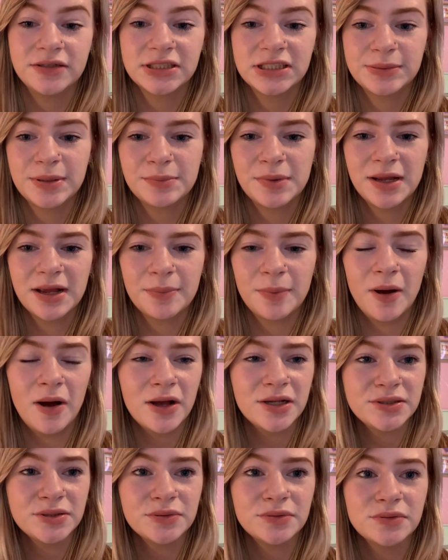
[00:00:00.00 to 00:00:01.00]
Just to make my
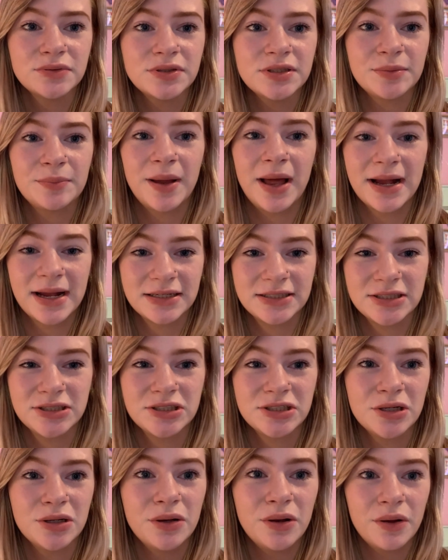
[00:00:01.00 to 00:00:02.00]
parcels and packaging
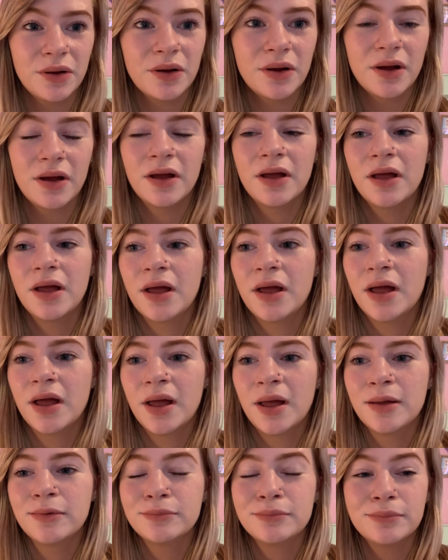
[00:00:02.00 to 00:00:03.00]
just look
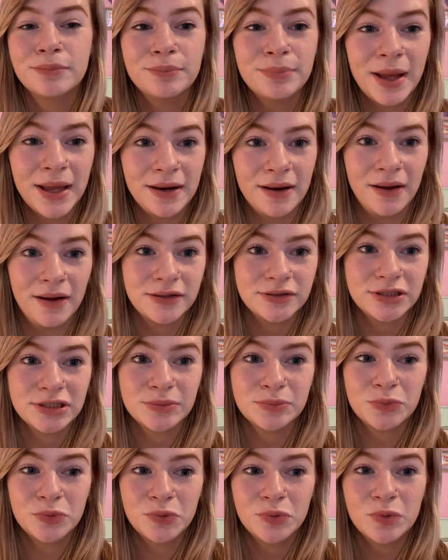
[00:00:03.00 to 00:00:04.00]
better,
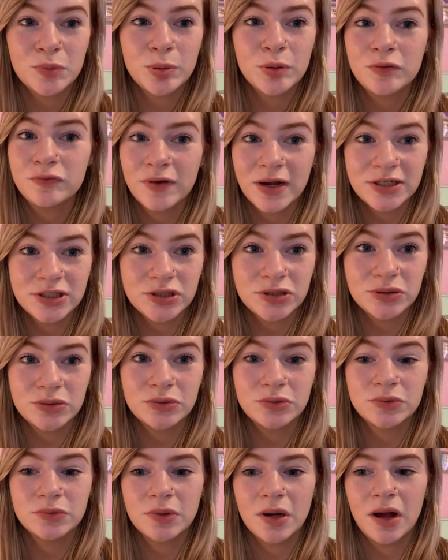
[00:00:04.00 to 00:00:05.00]
just more
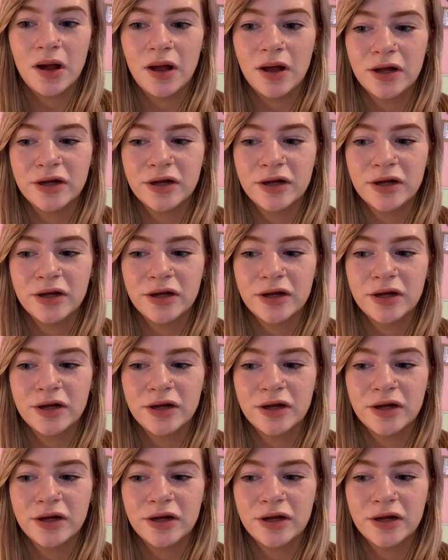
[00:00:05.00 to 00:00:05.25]
professional.